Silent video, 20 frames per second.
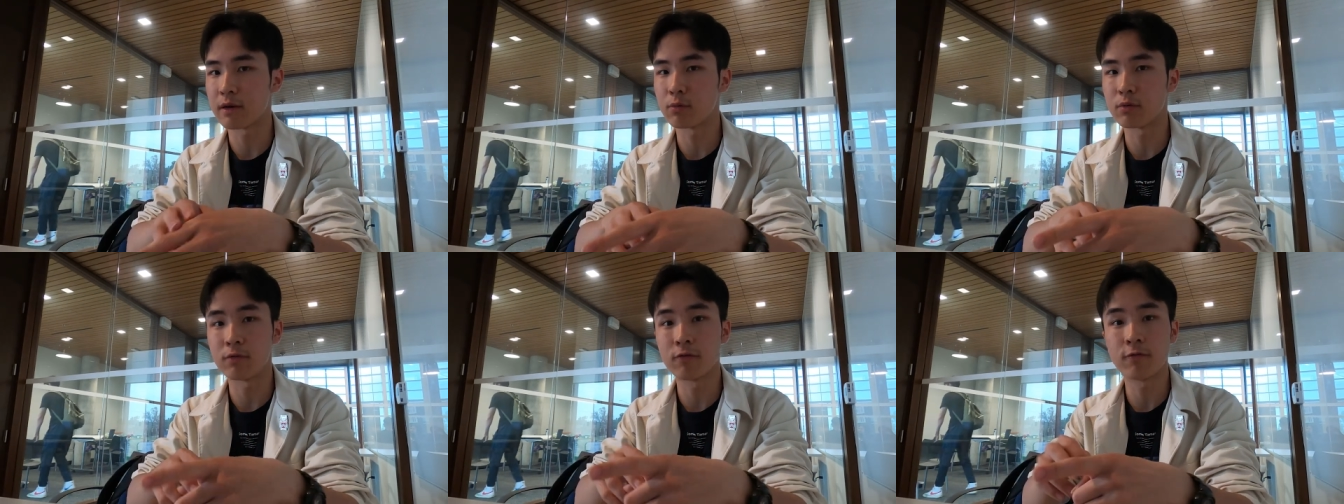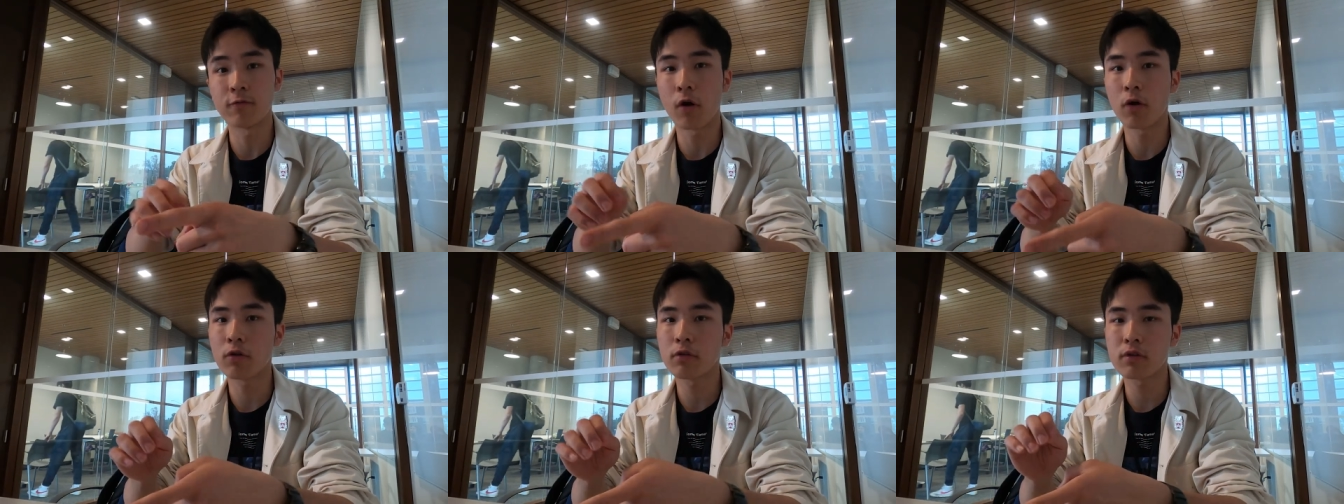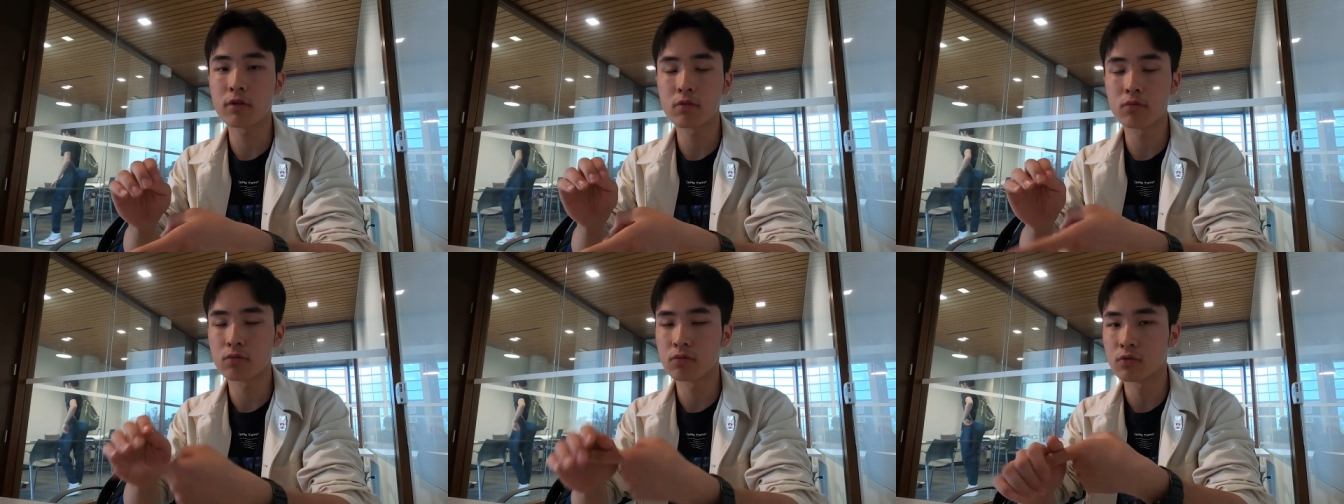I would
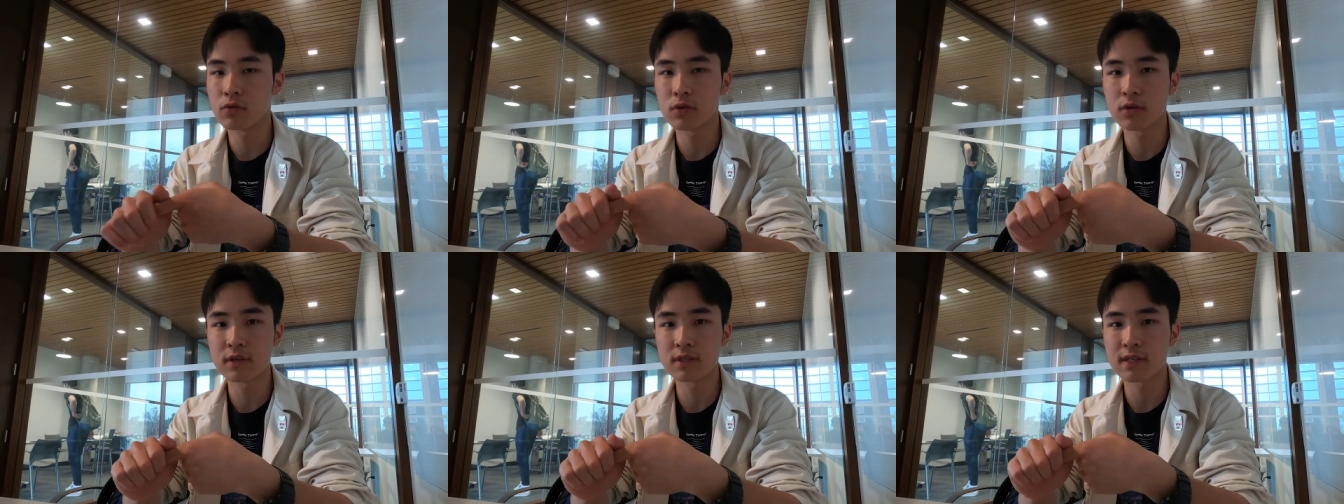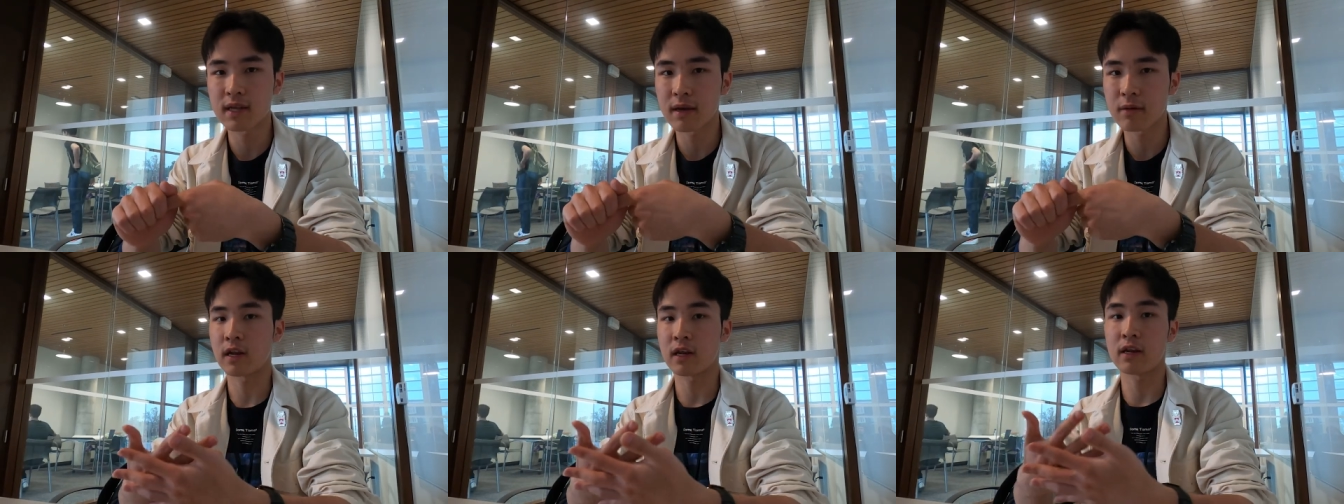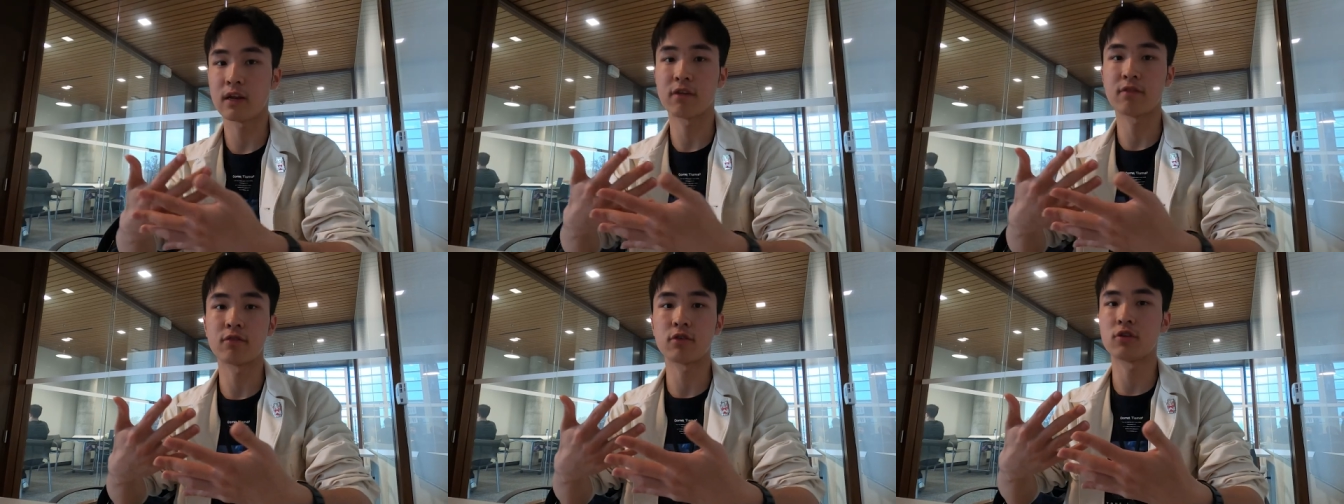follow the rules and
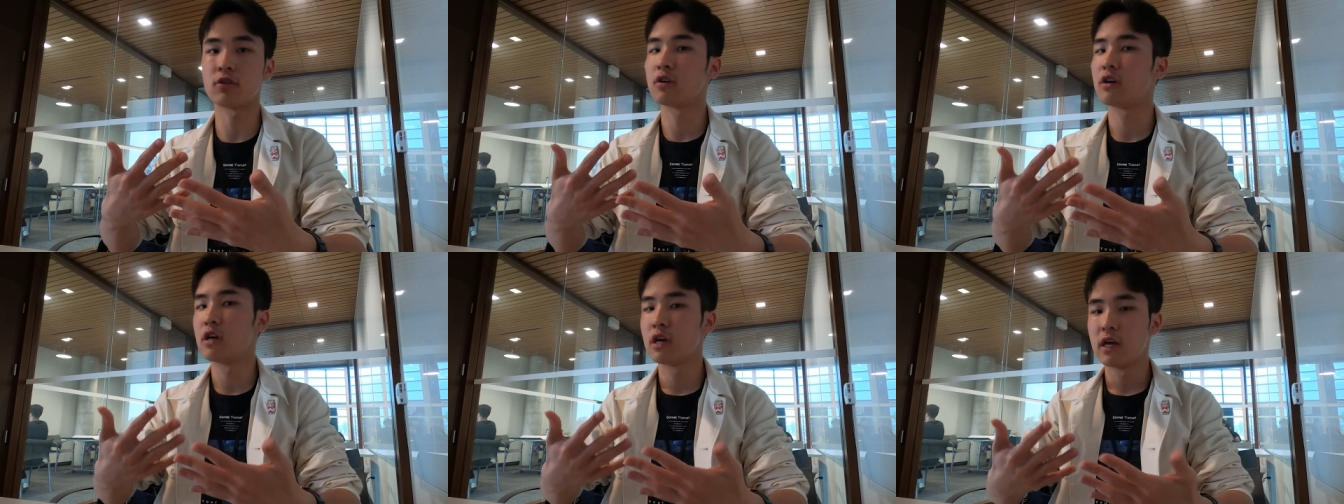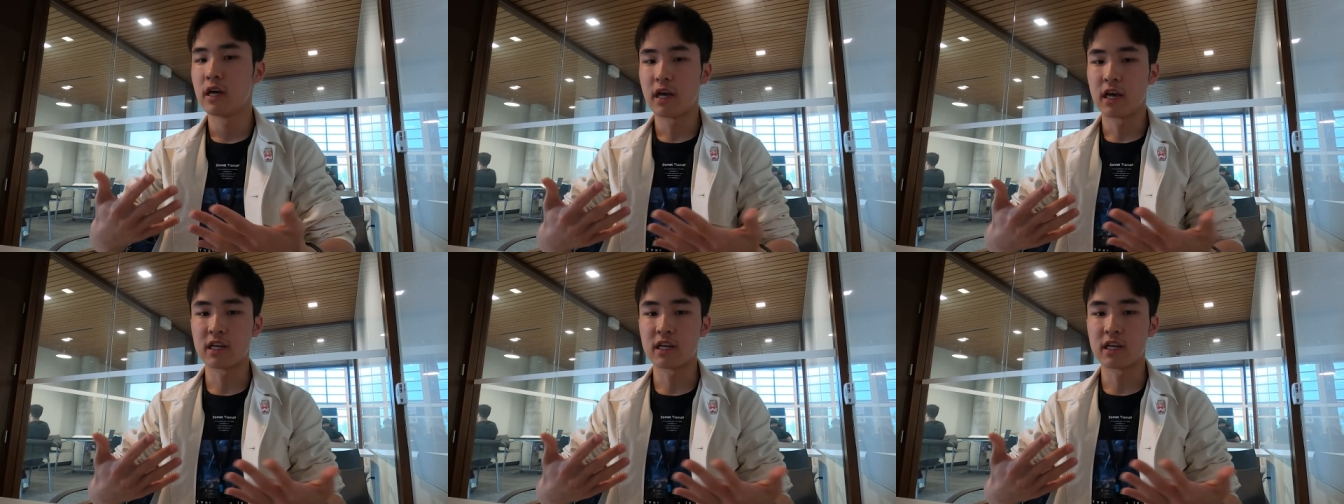I never